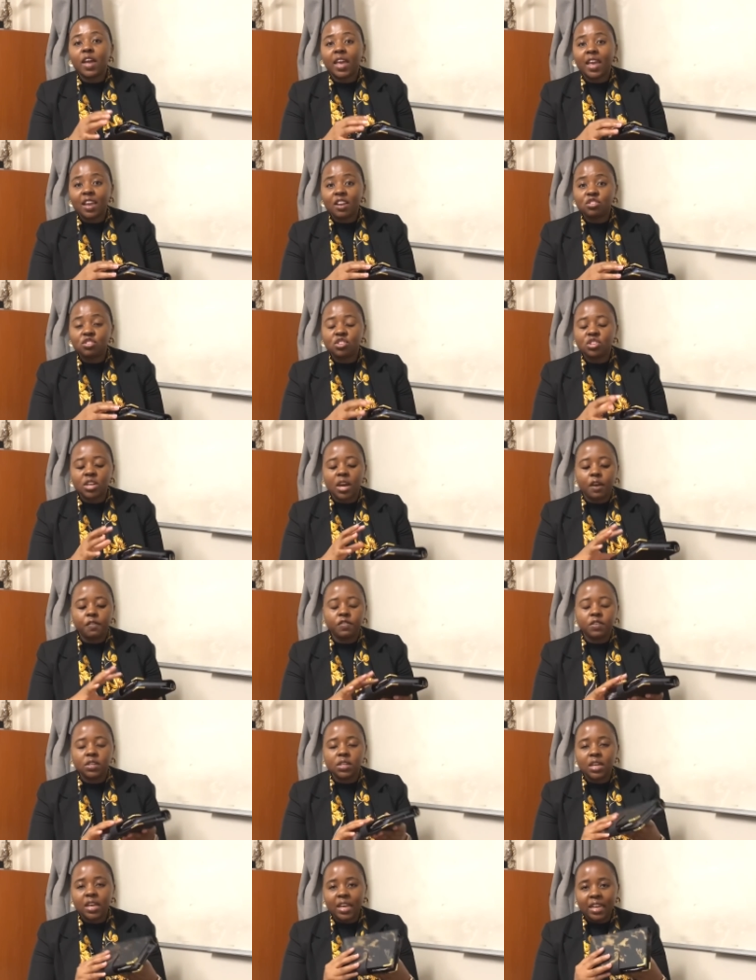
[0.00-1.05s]
cash
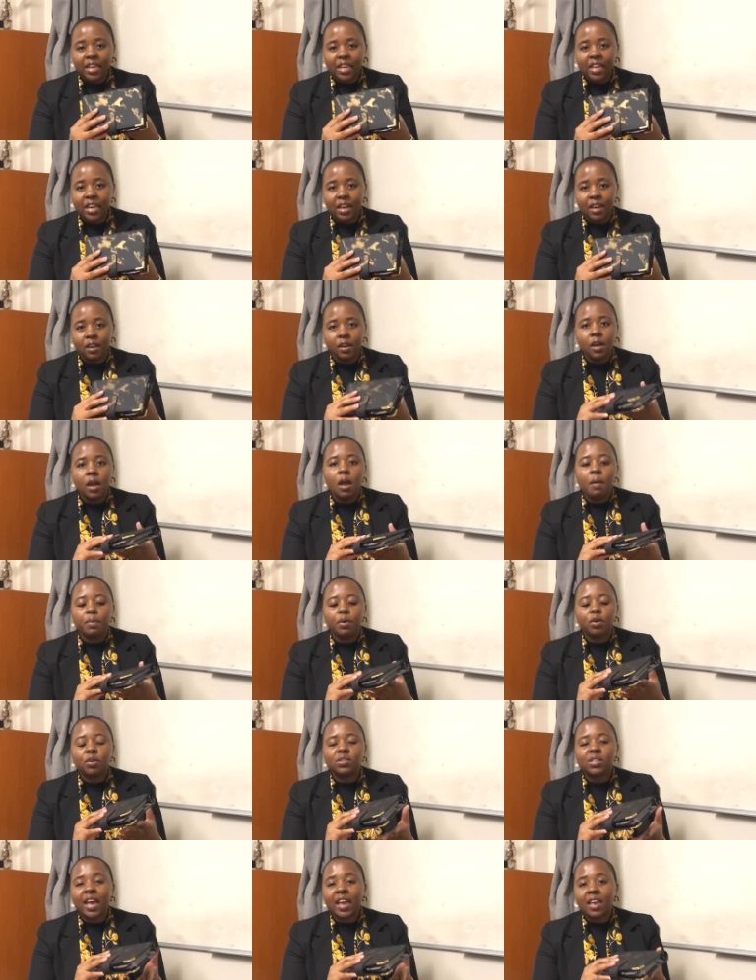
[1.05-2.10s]
stuffed in here
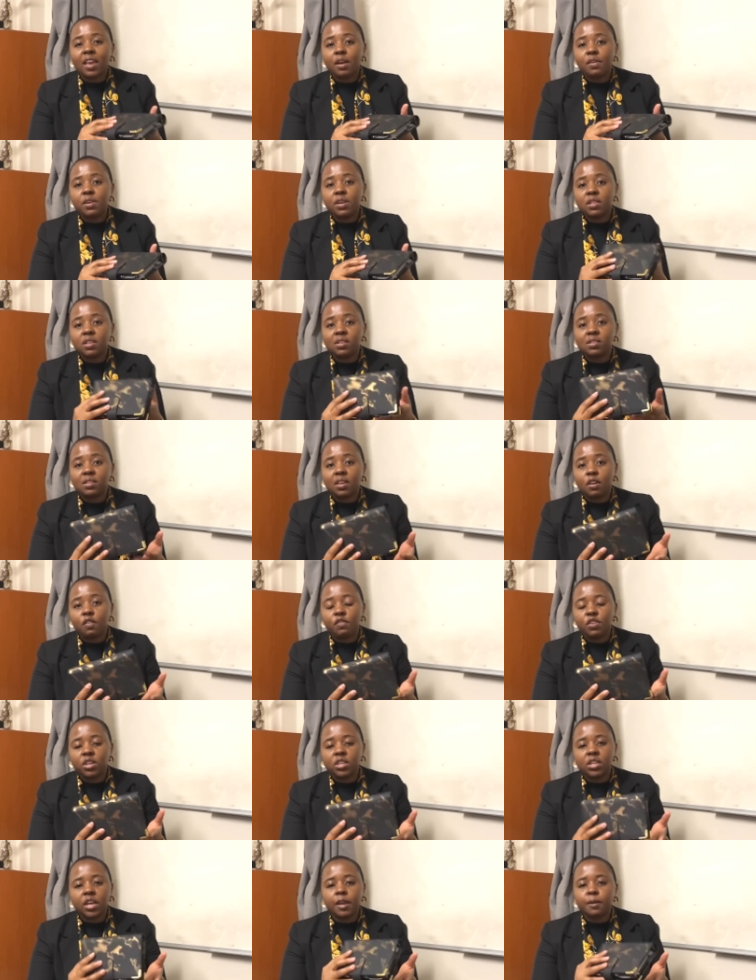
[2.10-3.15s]
because I carry this
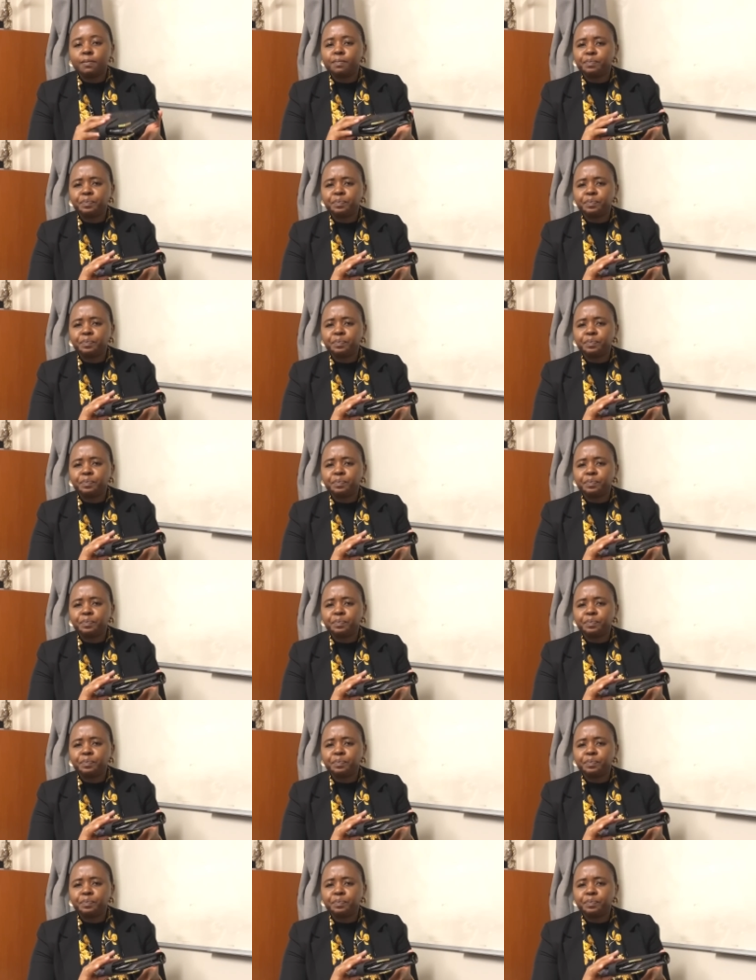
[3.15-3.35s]
every day